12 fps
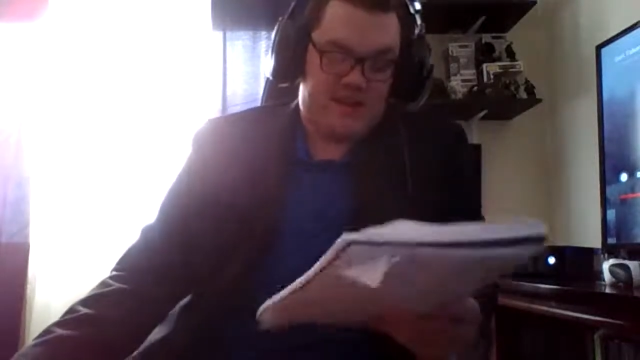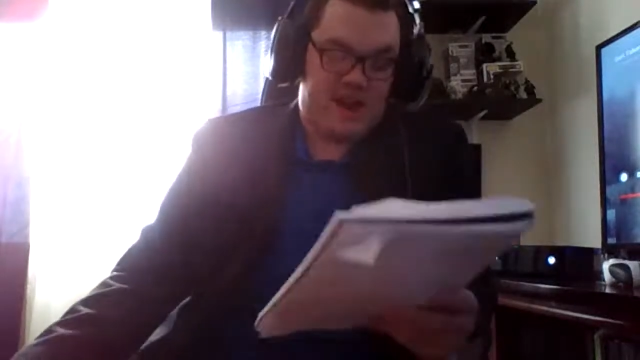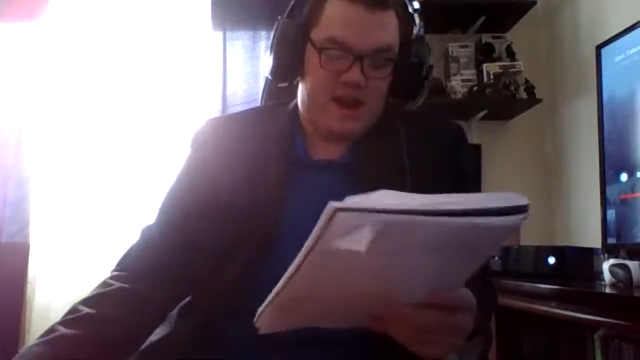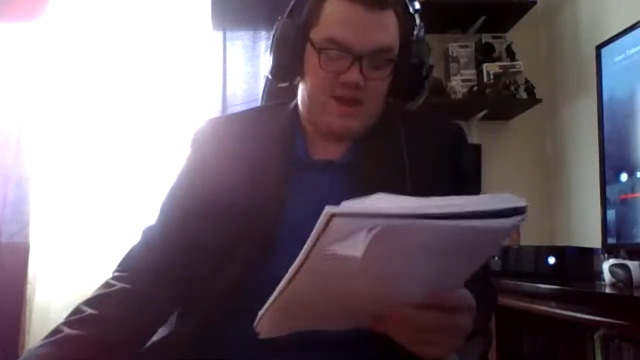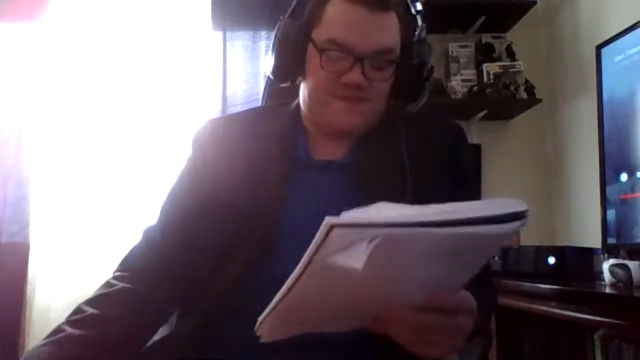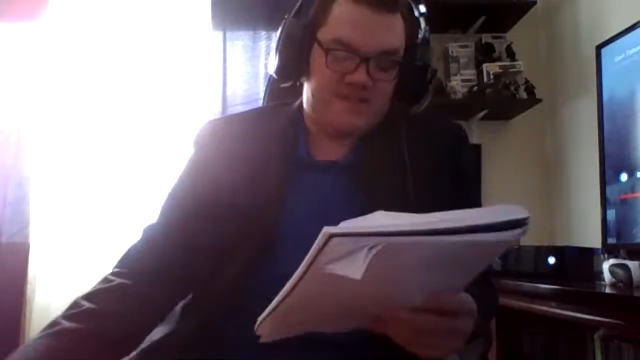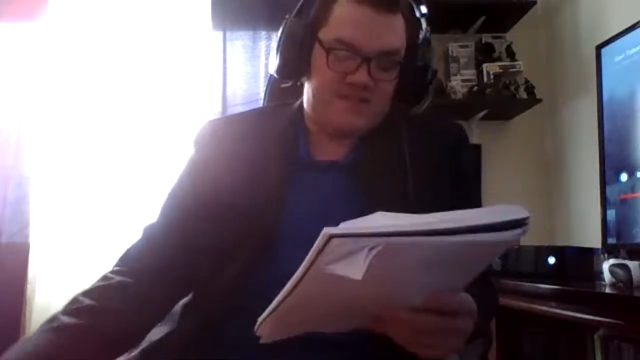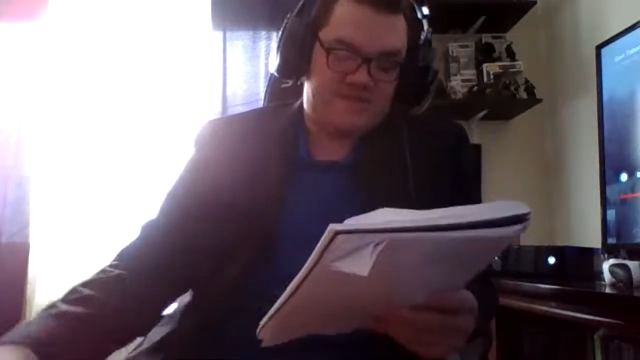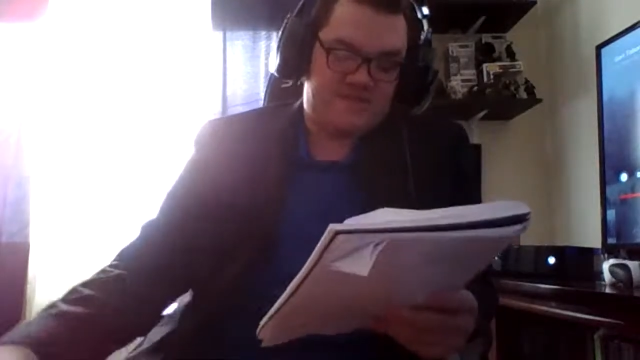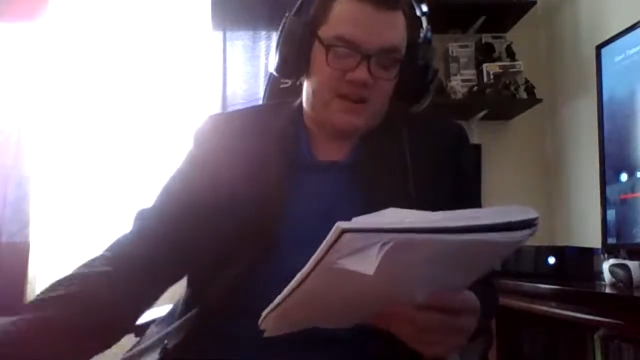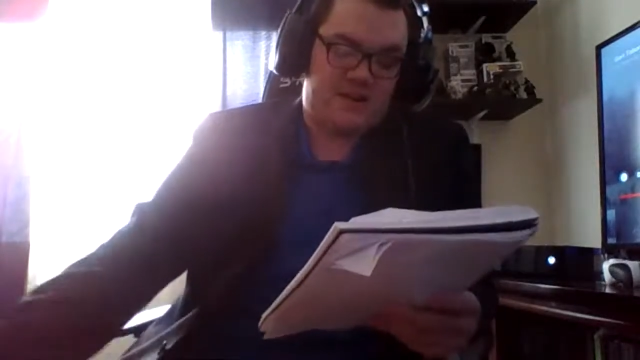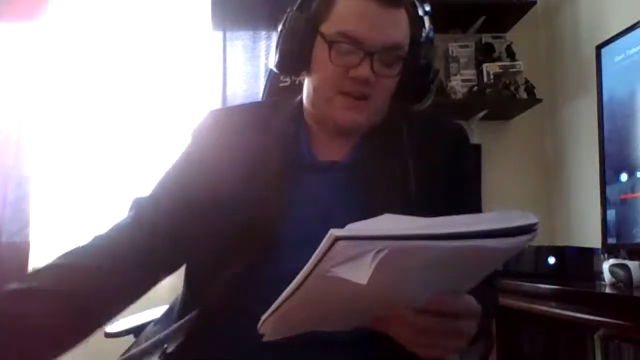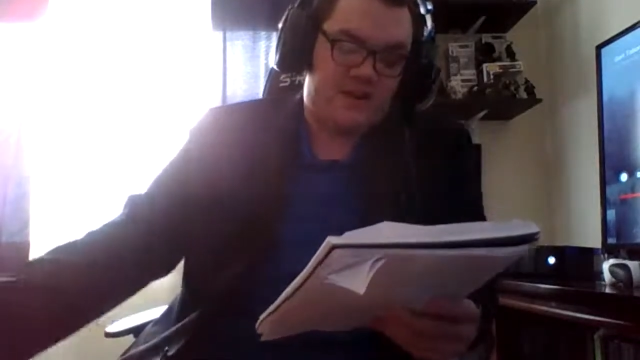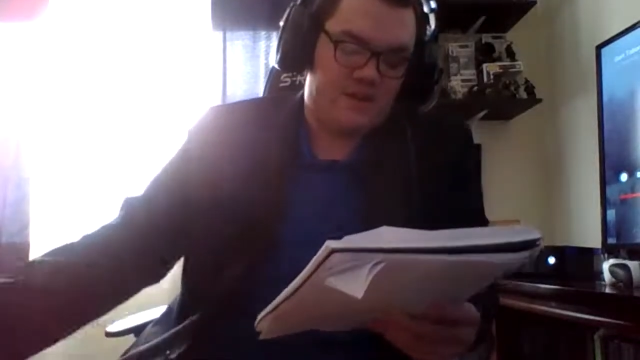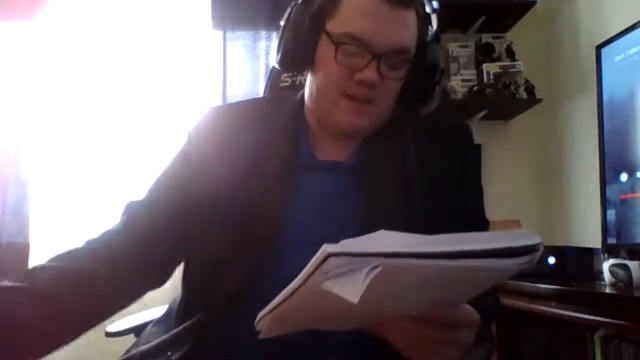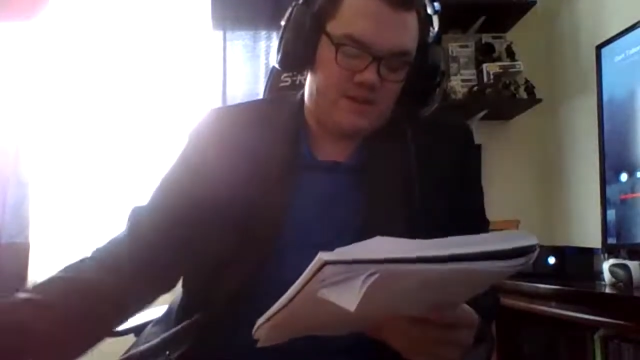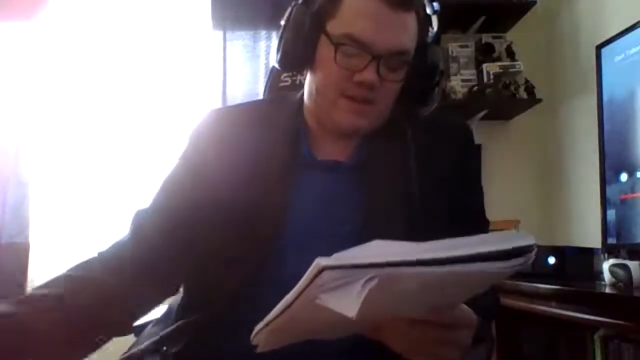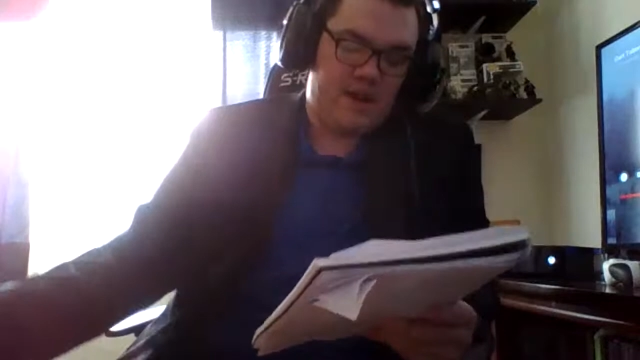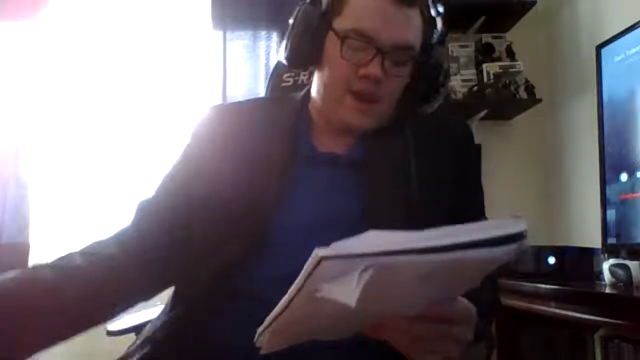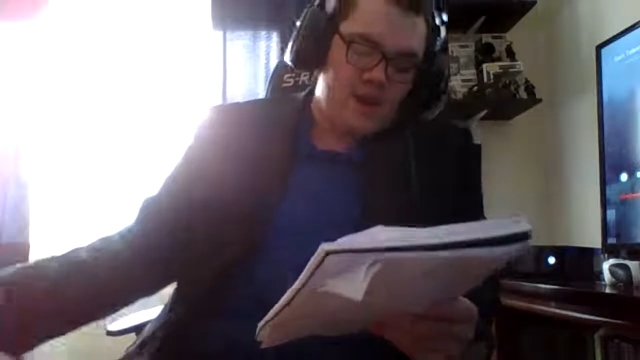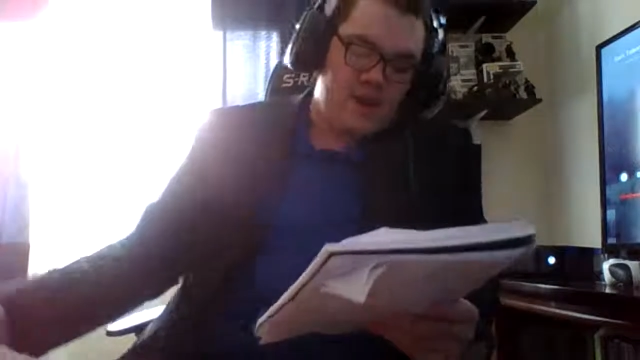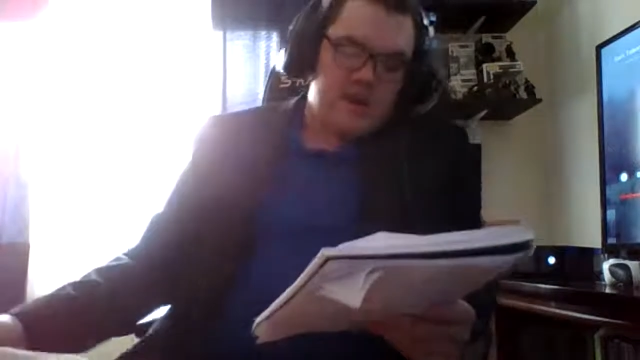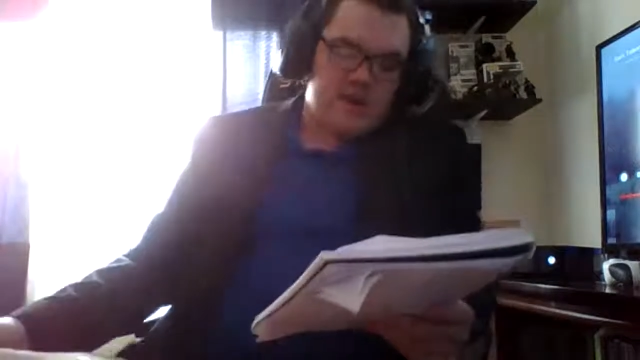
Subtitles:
Like, that offensive line could do anything.